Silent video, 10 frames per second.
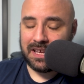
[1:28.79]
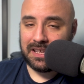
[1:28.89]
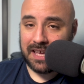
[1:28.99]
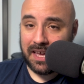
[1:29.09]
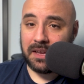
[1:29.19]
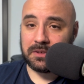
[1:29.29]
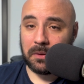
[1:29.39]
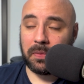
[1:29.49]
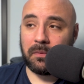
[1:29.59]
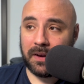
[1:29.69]
Yankees are
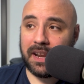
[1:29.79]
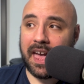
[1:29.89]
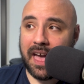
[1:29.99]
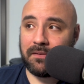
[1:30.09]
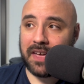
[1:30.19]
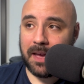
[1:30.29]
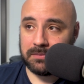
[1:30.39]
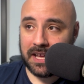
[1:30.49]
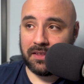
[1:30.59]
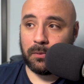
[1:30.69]
3.5
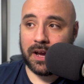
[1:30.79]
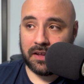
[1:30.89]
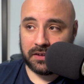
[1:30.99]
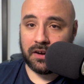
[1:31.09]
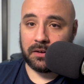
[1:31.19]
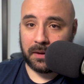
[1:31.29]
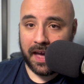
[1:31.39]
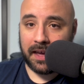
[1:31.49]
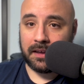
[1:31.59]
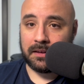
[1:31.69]
games out of the wild card,
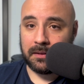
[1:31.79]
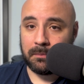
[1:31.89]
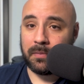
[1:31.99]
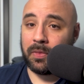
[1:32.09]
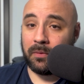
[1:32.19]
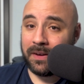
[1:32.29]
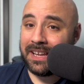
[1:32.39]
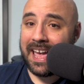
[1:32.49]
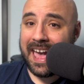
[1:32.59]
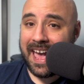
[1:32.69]
okay?
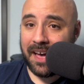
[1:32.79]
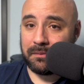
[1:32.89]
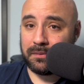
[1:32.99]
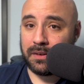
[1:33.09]
3.5.